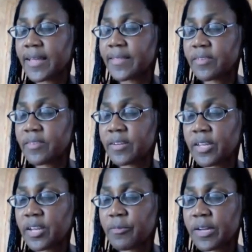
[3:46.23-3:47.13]
This can
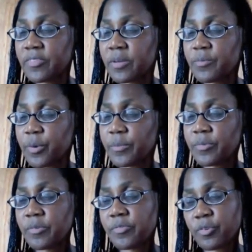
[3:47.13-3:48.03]
decrease the
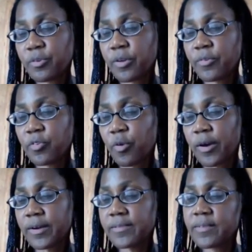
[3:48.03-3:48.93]
absorption of certain other
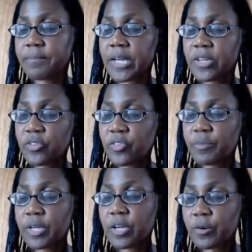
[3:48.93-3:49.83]
drugs. Patients should
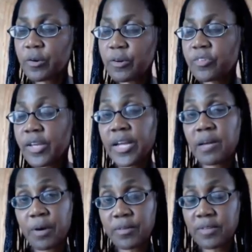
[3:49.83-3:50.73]
be encouraged to take
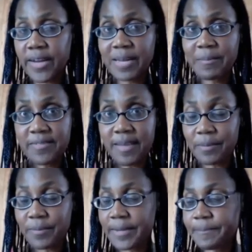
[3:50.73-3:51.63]
a multivitamin
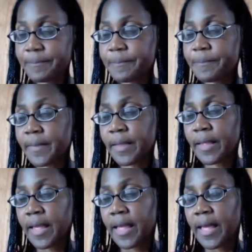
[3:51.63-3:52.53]
supplement.
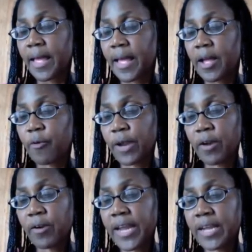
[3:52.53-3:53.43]

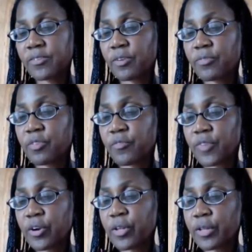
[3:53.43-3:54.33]
Rare cases of
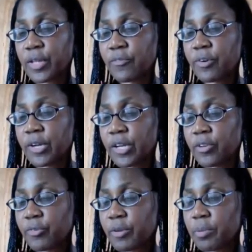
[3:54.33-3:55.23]
severe liver
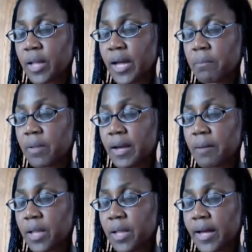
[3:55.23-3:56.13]
injury, blah,
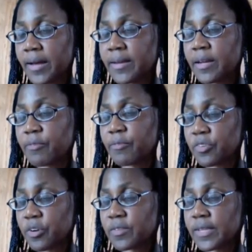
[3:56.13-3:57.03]
blah, blah,
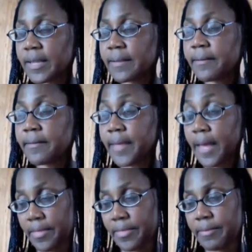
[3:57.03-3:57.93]
resulting in
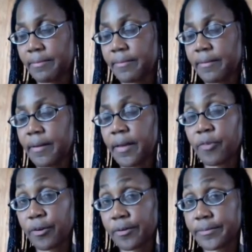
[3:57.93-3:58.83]
death have
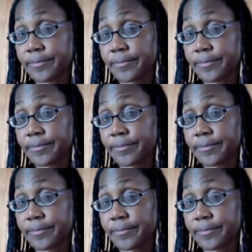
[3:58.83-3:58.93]
occurred.